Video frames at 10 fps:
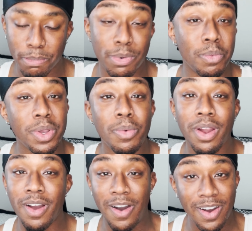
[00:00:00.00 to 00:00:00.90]
but we
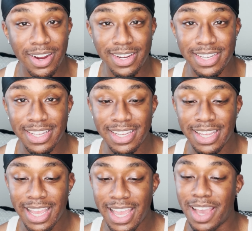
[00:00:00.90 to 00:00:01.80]
work hard,
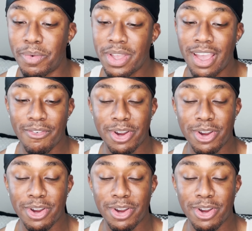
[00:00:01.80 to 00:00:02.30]
and we have